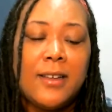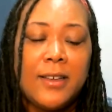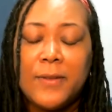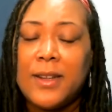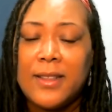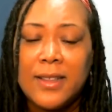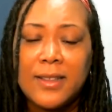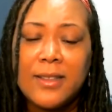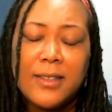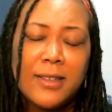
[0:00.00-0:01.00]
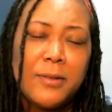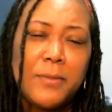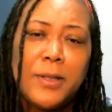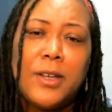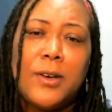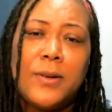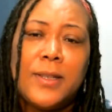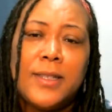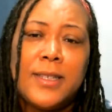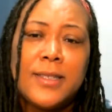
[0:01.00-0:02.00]
even I think the link will be below
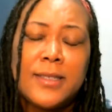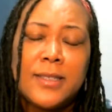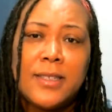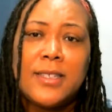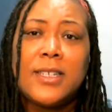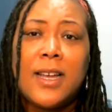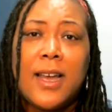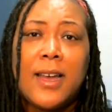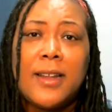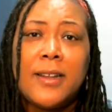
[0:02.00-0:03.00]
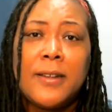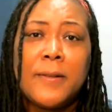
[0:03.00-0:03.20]
in this chat,